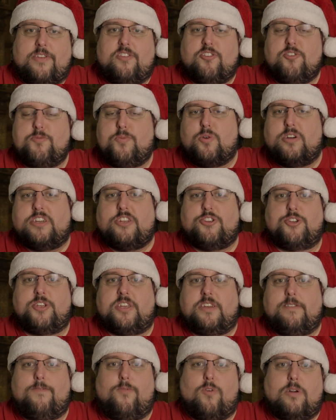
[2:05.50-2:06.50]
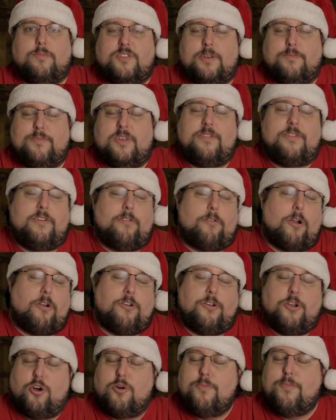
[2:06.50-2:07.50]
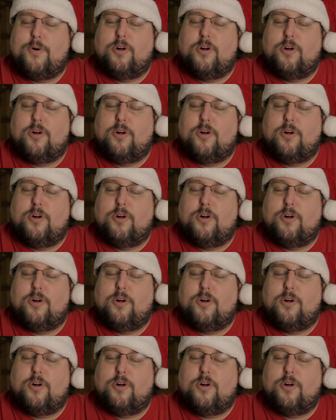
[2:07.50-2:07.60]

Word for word: At this point, she informs him that there are no